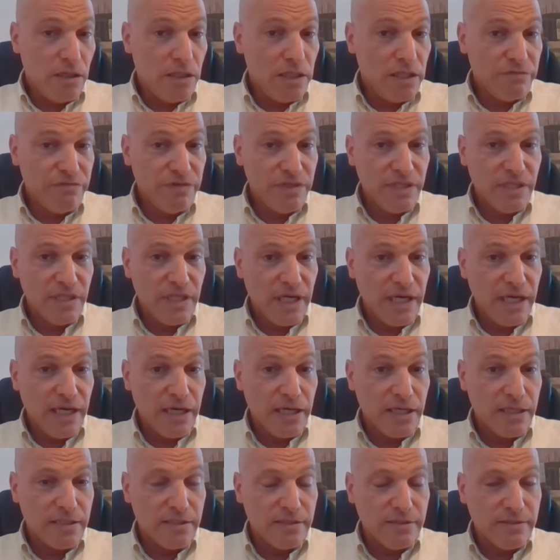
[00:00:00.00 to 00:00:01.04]
even
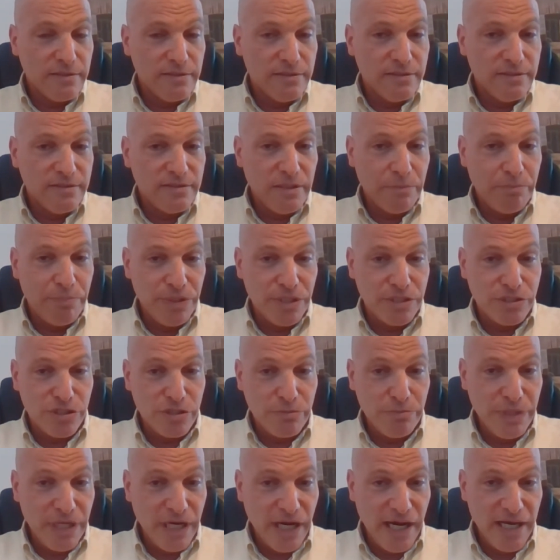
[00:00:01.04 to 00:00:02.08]
the, the picture
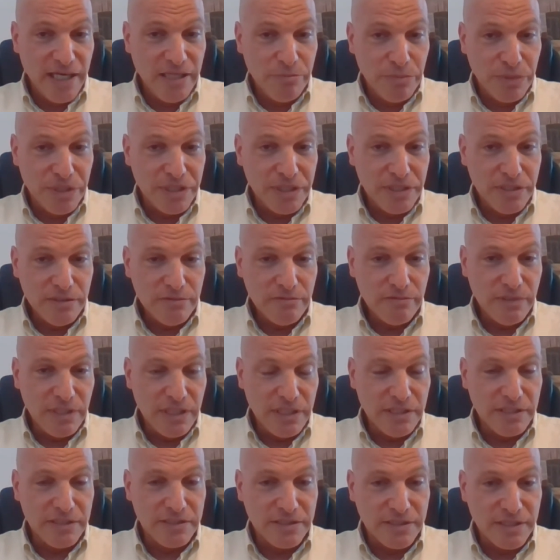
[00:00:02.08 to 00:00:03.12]
behind me
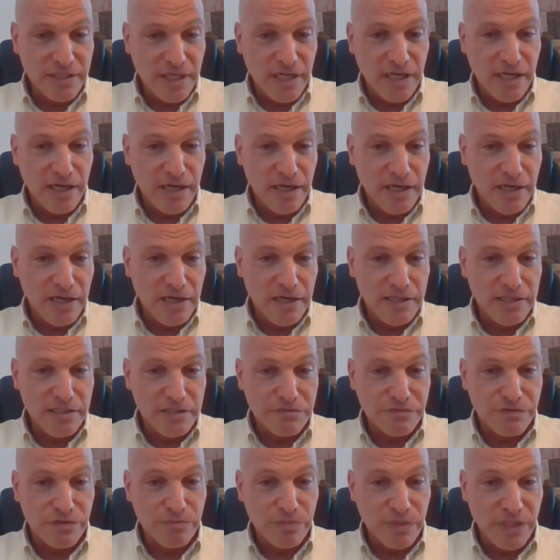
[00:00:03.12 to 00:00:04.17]
is uh, is
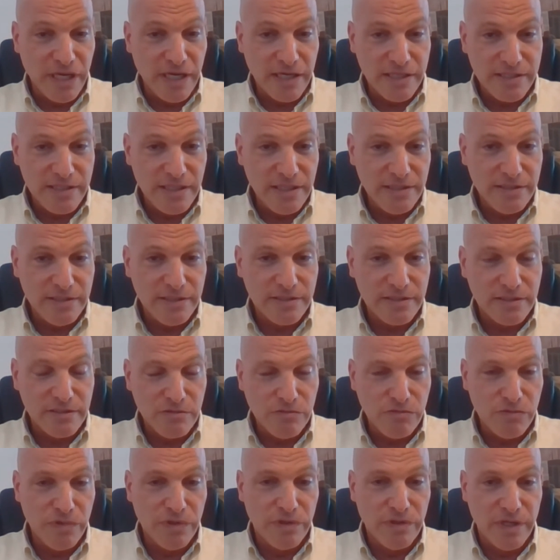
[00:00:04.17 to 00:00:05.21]
from Texas
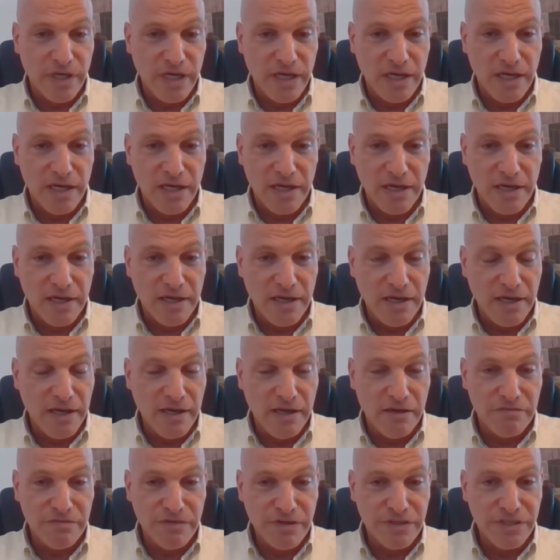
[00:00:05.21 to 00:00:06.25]
with a,
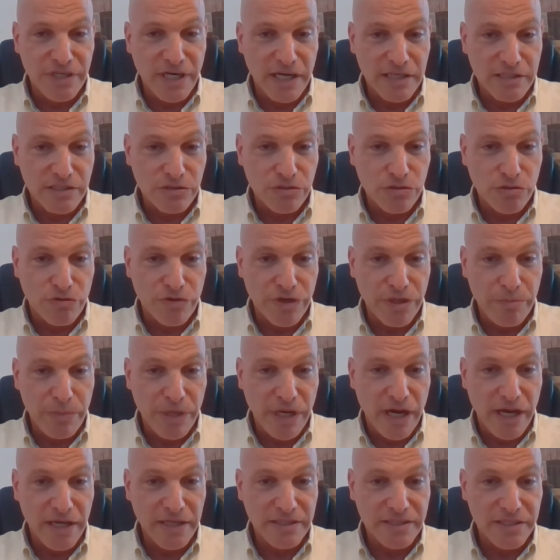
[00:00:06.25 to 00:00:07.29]
a, very nice story
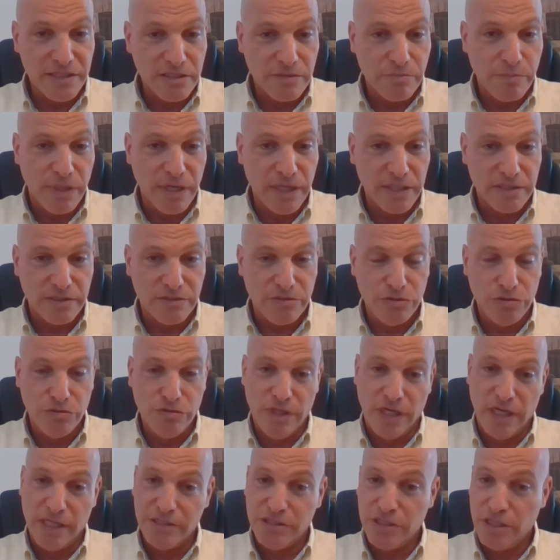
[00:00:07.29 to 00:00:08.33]
behind it. But
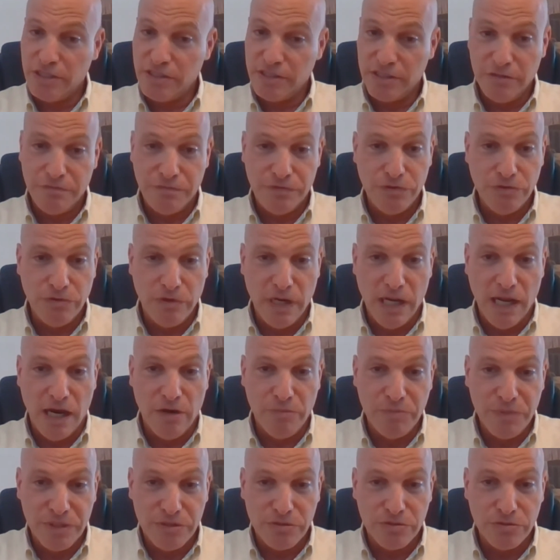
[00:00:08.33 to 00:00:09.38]
Yuda, just if you
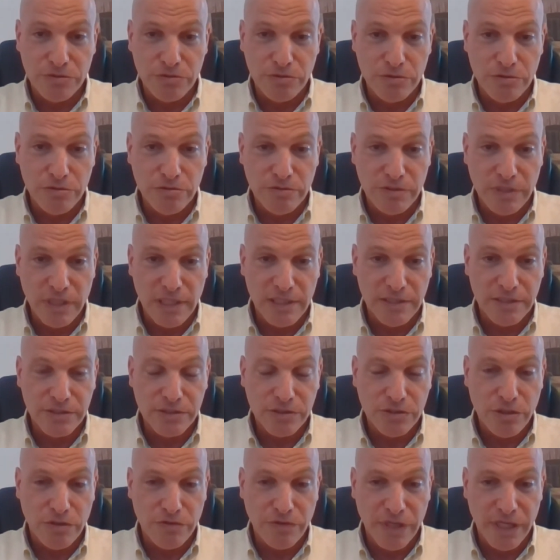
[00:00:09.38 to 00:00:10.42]
allow me to to tell the
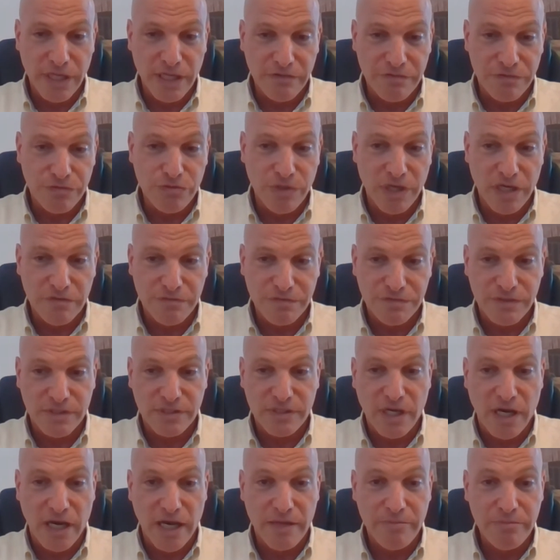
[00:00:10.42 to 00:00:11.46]
story, if you I, have I,
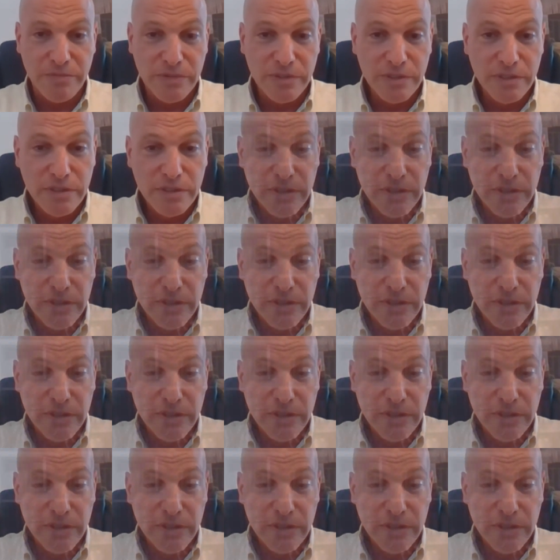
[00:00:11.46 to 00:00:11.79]
time,